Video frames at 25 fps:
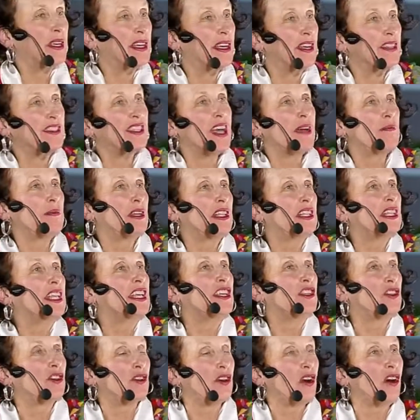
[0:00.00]
leader of
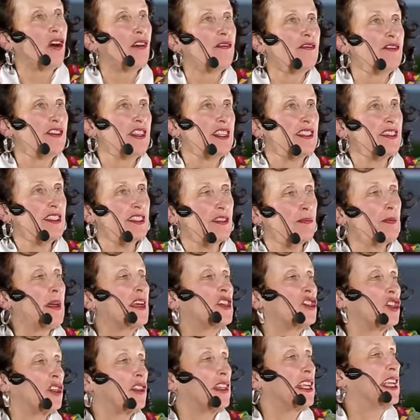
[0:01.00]
this special
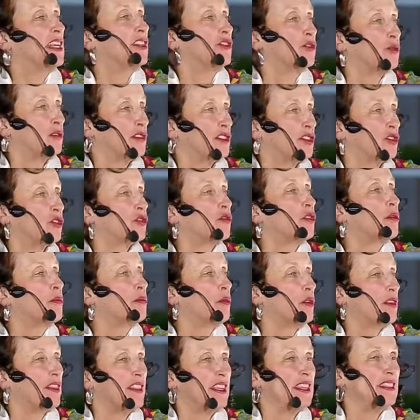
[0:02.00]
interest group within
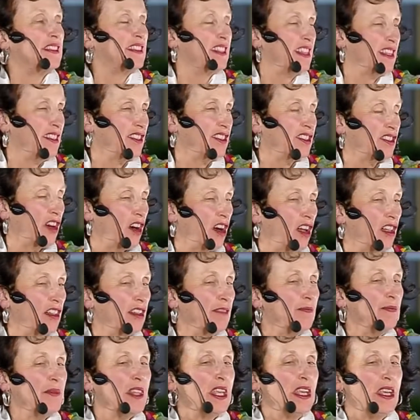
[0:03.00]
Tesol, and
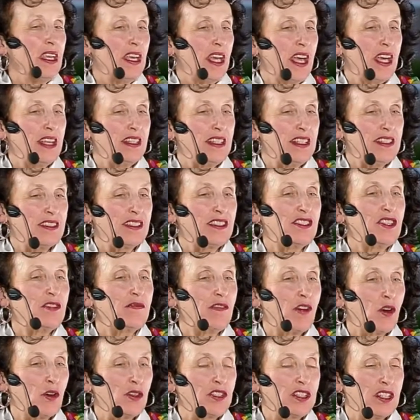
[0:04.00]
it's devoted
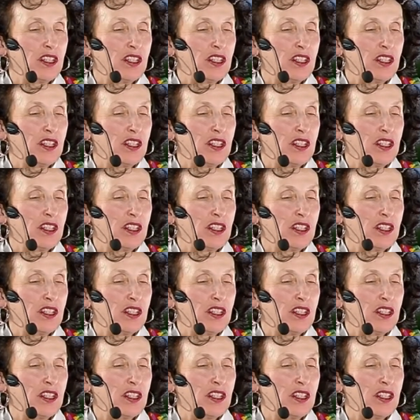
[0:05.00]
to